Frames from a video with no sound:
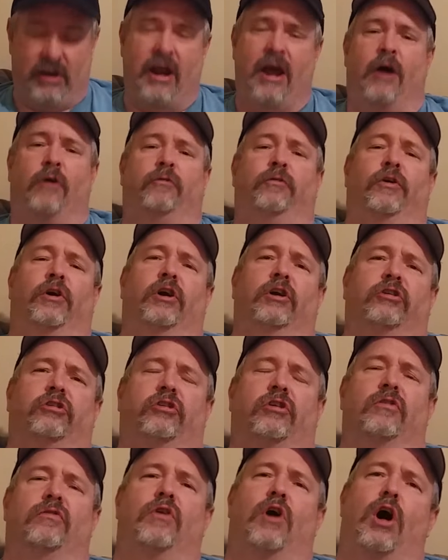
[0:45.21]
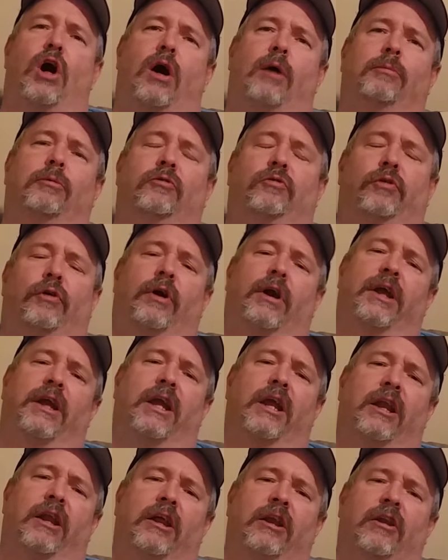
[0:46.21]
Now, first of all, before I
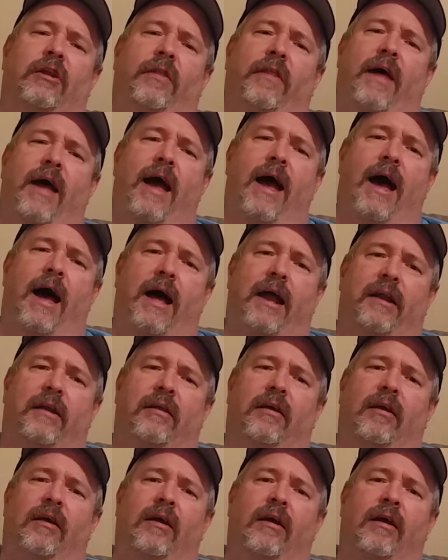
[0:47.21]
get into that,